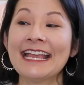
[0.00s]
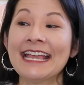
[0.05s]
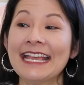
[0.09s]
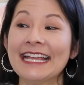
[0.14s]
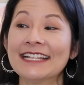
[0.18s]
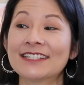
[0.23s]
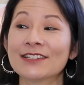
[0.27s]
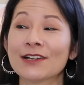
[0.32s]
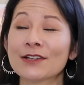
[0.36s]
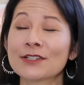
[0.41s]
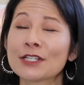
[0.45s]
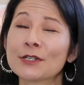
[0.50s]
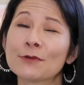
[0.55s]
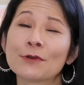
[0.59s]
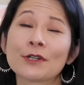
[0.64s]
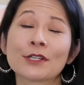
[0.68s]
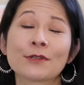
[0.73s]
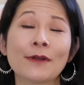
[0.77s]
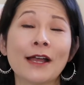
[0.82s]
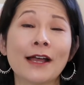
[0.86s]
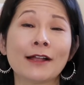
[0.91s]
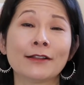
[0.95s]
It's also
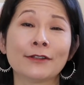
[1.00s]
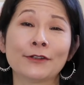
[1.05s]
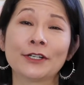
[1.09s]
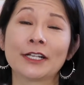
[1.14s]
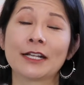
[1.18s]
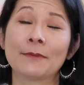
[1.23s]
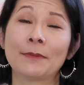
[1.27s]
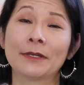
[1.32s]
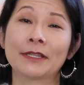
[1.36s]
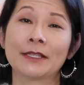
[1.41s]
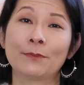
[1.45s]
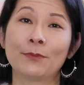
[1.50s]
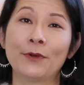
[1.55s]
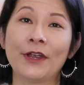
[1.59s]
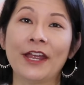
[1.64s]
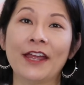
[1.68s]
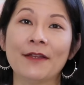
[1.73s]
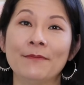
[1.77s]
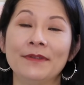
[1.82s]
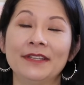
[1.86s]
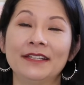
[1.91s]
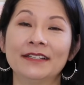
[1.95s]
worthwhile learning about the
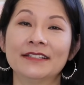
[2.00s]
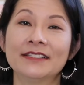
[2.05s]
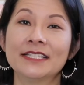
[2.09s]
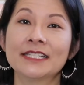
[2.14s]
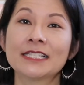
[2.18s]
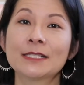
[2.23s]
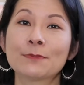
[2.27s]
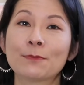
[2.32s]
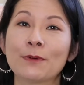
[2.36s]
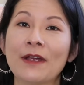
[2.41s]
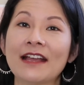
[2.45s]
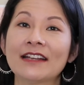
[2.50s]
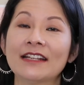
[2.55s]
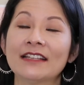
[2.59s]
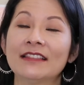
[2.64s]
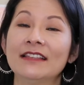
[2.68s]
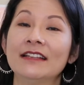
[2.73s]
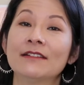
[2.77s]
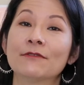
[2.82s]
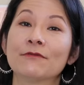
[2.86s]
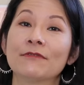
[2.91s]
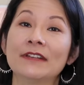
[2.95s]
brand because this brand I
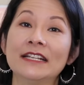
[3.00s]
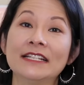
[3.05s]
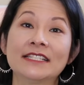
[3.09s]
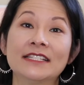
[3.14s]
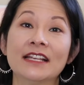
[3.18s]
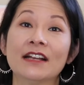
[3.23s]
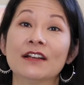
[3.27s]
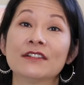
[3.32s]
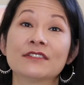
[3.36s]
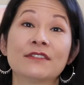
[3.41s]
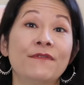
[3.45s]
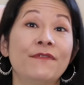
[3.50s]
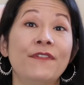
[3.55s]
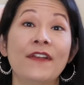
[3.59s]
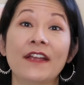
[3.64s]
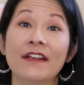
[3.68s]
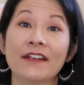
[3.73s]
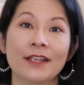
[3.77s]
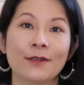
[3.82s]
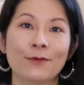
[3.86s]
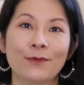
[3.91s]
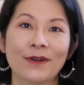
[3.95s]
think resells
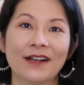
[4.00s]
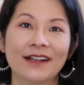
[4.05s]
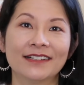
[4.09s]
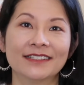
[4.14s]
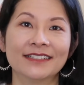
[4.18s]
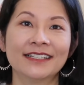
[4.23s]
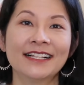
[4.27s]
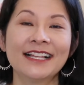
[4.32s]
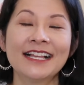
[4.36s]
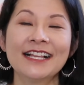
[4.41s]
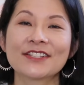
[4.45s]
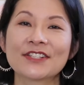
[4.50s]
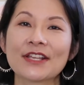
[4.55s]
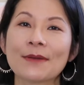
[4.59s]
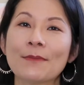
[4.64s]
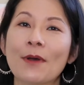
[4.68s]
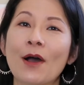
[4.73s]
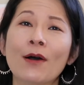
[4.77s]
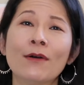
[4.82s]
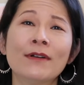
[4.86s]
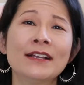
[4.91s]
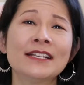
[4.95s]
very well. So I'm
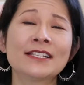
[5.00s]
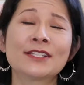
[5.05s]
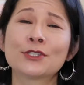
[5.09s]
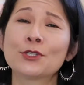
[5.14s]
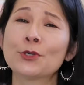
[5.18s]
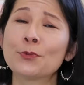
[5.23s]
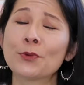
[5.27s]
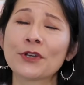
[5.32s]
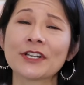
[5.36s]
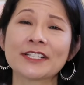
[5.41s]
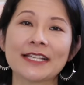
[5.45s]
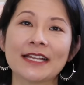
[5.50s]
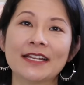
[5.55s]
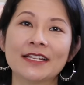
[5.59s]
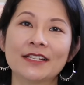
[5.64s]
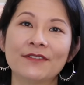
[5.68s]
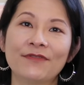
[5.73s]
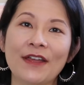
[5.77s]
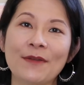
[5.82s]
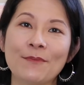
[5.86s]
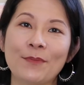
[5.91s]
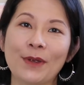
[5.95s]
always super excited to
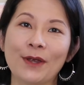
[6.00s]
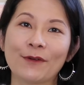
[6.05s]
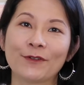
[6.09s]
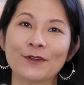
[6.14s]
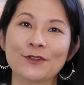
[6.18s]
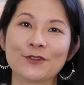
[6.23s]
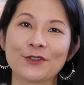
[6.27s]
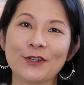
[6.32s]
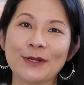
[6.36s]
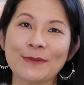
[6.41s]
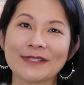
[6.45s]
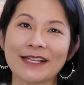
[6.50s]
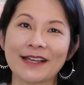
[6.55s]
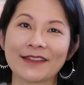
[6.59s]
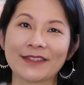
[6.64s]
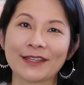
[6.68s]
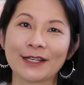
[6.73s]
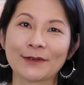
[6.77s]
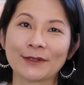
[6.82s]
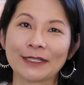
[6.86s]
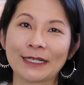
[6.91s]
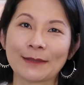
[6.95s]
find Barefoot Dreams out
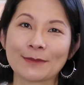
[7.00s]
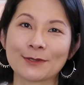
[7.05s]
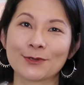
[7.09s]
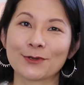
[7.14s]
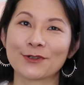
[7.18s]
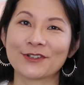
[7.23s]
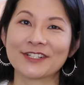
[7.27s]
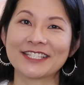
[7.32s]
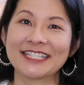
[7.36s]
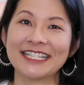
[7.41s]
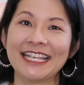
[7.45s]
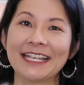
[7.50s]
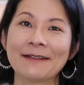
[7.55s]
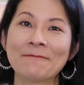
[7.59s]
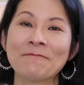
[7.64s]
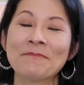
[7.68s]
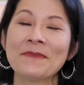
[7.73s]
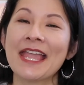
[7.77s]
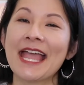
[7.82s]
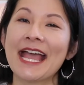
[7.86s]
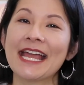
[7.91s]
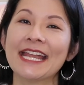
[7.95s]
there when I'm sourcing.
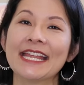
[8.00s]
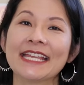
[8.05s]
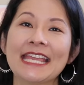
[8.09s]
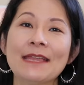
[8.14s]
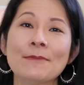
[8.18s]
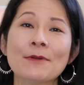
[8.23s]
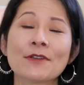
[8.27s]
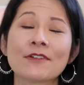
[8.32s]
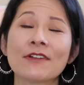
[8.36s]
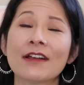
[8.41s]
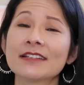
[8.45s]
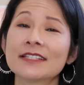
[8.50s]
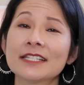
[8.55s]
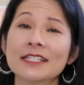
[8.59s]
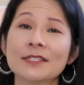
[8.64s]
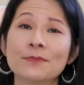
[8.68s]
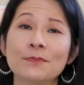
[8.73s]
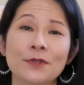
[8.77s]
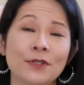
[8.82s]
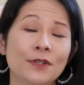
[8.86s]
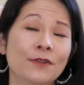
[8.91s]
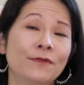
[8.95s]
And I came across this
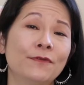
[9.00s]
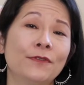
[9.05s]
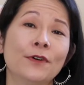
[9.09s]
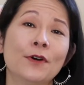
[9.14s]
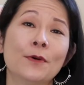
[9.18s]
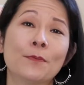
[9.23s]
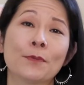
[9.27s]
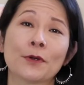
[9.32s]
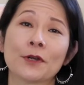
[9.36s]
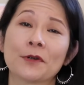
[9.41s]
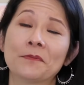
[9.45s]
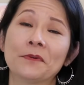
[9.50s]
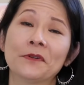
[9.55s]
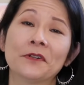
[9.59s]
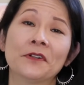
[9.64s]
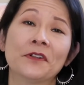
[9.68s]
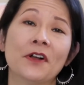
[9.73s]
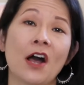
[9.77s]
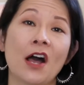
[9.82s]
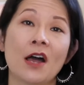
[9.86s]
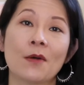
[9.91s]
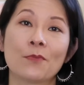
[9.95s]
beautiful
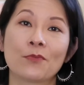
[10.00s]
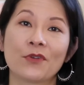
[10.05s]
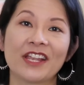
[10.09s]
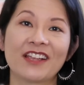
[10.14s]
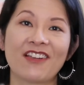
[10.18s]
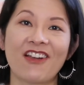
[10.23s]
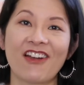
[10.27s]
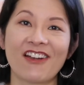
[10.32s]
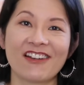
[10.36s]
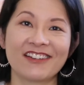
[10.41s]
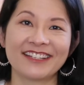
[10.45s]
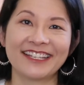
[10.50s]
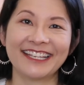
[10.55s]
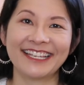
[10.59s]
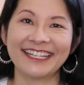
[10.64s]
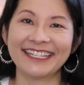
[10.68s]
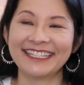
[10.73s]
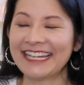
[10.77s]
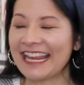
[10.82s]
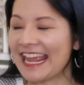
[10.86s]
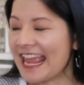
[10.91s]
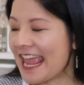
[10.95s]
purple ombre
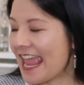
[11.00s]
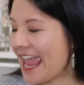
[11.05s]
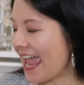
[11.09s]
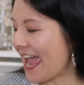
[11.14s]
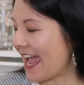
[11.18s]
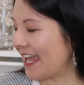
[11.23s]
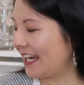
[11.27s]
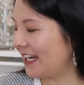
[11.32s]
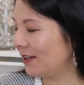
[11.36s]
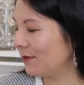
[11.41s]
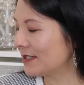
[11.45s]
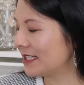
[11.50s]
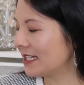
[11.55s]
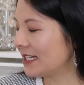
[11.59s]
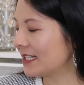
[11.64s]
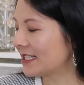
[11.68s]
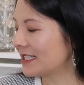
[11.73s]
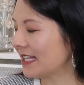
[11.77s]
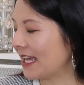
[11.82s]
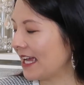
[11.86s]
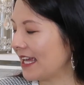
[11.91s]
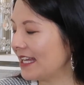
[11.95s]
cardigan, and it was in a
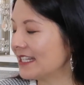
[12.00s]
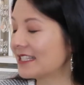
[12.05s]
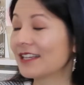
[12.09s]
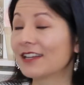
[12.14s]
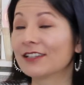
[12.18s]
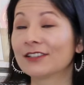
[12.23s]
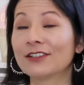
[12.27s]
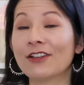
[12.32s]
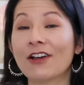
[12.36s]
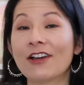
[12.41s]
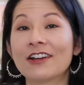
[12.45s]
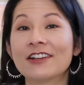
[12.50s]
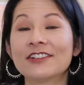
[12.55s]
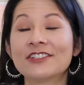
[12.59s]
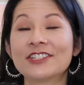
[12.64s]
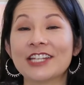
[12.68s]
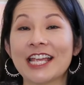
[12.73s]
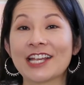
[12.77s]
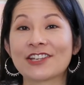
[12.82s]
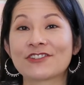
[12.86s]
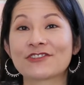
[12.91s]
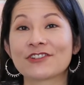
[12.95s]
size large,
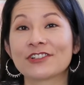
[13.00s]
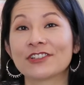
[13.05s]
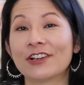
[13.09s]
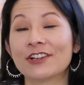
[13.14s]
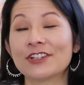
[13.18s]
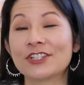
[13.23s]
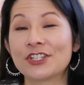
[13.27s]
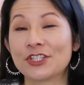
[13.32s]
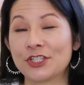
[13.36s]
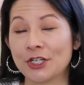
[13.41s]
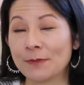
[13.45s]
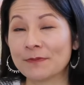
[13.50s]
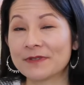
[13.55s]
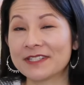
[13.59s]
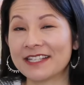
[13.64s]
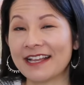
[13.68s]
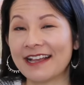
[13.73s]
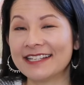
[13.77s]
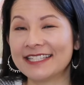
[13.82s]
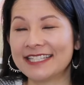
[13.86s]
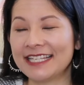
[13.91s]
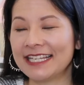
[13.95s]
extra large jump
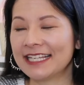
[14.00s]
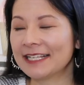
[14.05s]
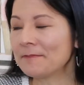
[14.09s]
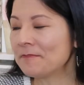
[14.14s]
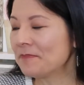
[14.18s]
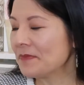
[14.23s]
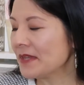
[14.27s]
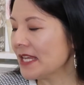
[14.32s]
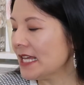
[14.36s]
sizing.